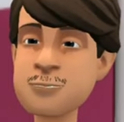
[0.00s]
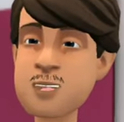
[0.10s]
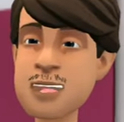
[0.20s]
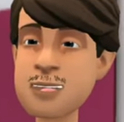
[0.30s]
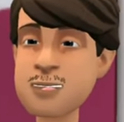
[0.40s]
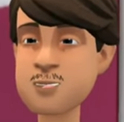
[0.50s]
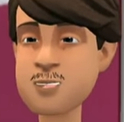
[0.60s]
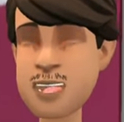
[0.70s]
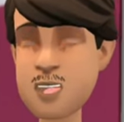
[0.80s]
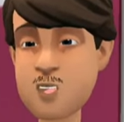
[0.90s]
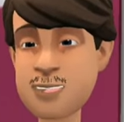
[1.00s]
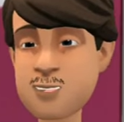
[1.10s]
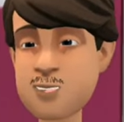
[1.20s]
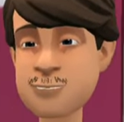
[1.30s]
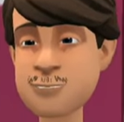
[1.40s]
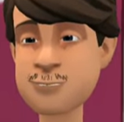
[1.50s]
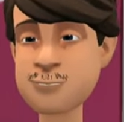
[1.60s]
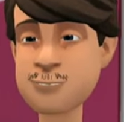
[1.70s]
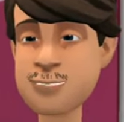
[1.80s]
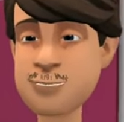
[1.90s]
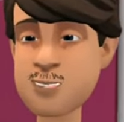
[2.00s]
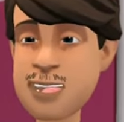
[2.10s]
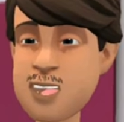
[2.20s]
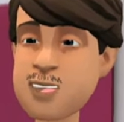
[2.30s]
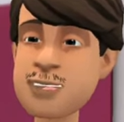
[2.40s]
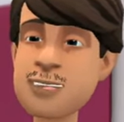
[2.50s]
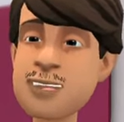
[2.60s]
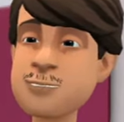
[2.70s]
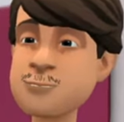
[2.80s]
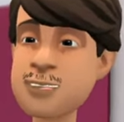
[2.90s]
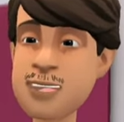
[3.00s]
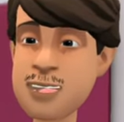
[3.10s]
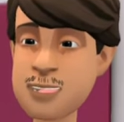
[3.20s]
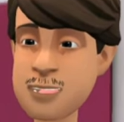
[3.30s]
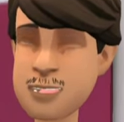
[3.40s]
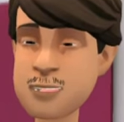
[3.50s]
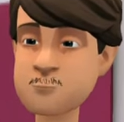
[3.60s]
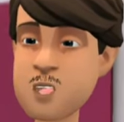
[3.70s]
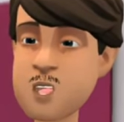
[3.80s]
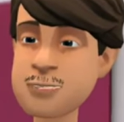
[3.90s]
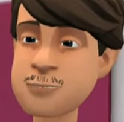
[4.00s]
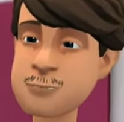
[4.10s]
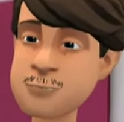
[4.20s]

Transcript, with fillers: to the old town road. I'm going to ride until I can no more.